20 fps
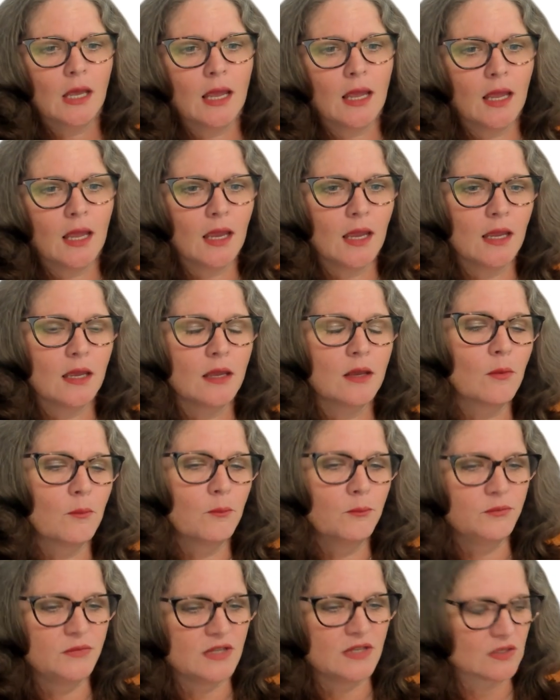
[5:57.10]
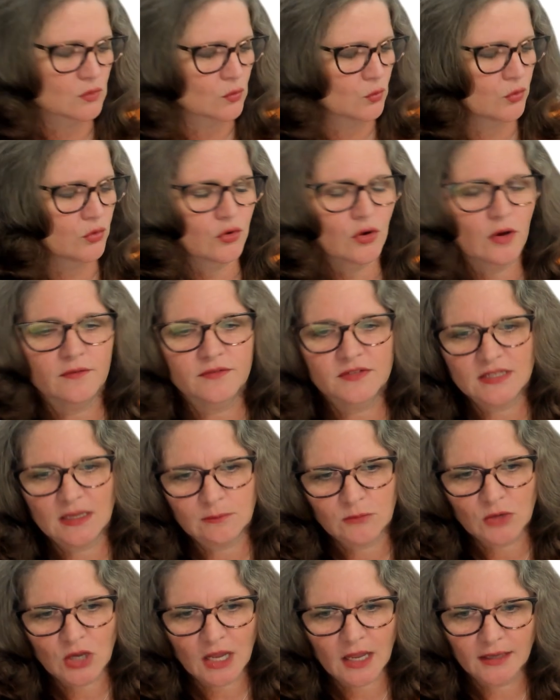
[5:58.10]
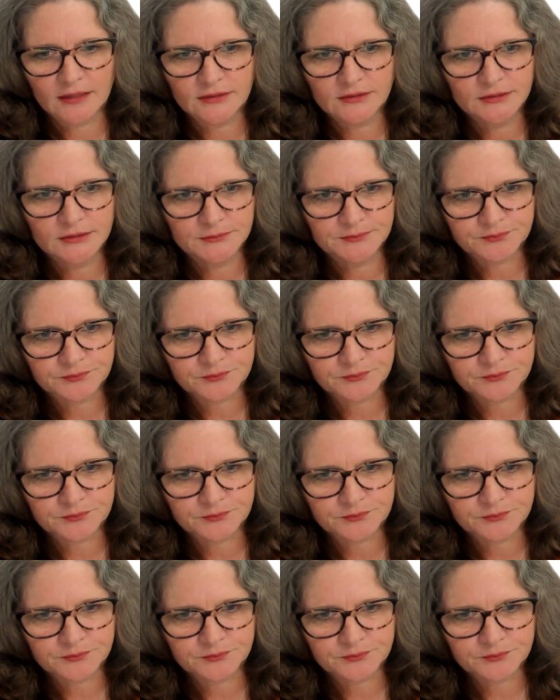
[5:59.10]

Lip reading: a disorder of some kind.